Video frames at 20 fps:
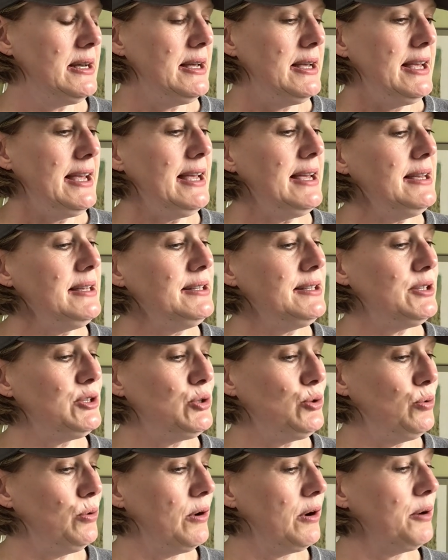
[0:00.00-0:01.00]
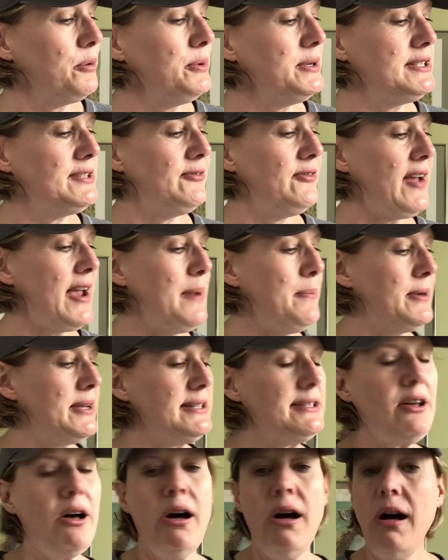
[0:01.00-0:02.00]
His store was
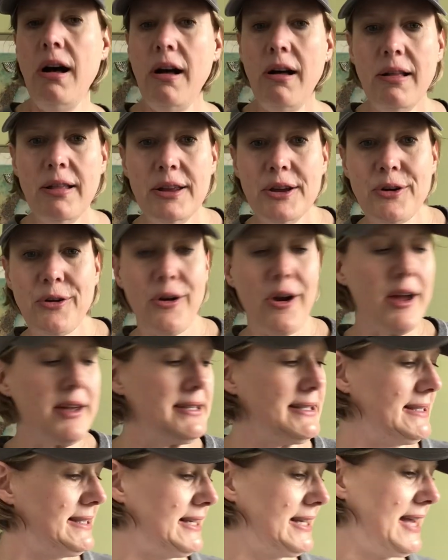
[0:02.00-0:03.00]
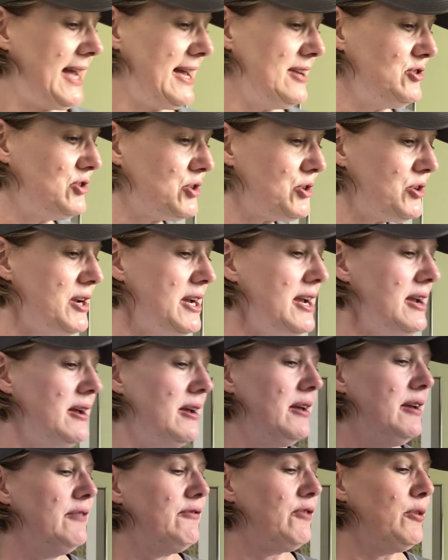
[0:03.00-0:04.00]
famous all across the country,
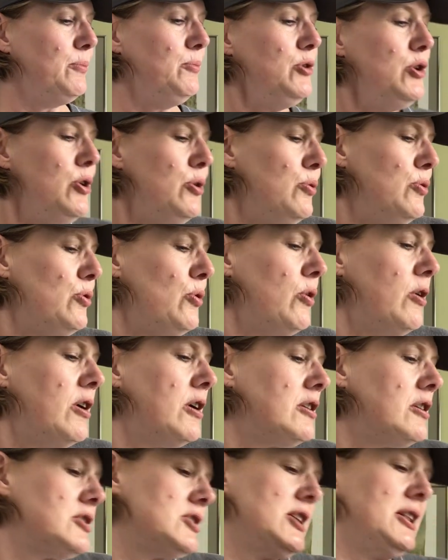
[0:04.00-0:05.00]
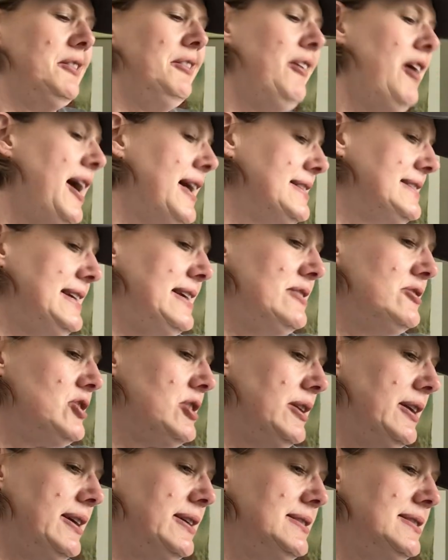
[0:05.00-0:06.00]
from New York to Los
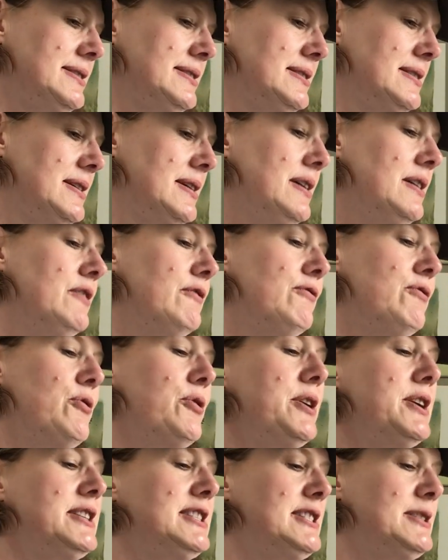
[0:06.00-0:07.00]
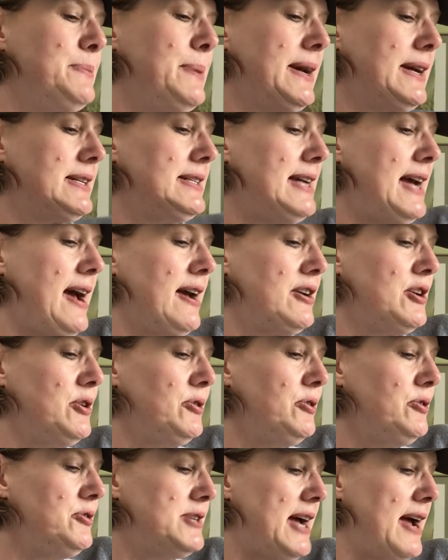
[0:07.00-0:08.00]
Angeles, for its
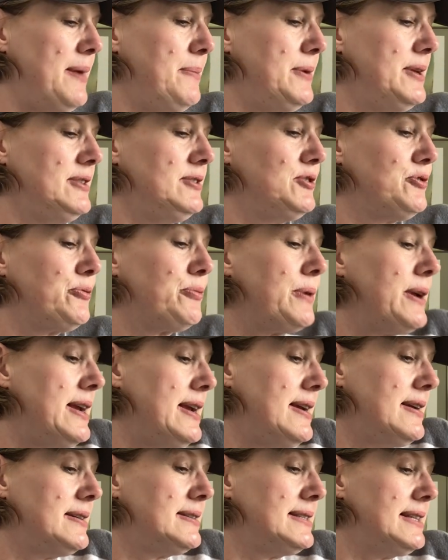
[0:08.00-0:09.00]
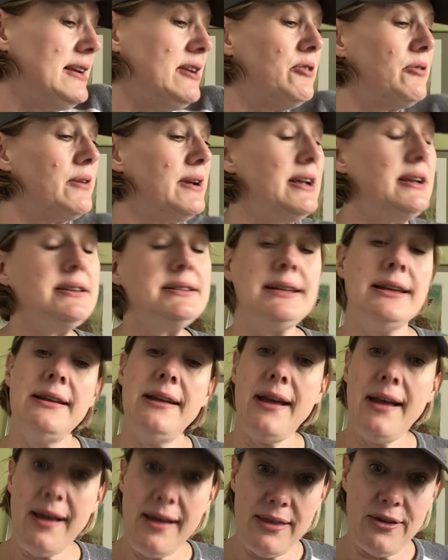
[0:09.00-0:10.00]
spectacular diamonds, rings, earrings, and
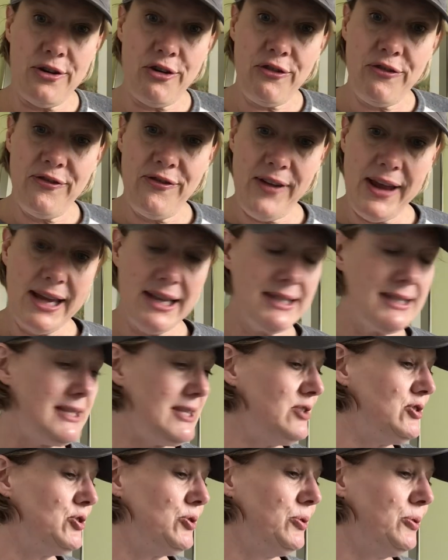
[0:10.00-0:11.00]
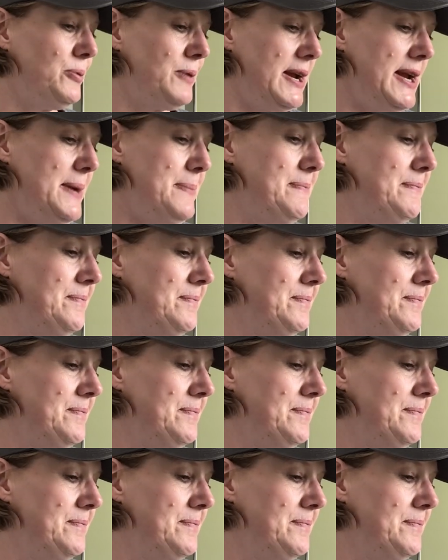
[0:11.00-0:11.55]
other fancy jewelry.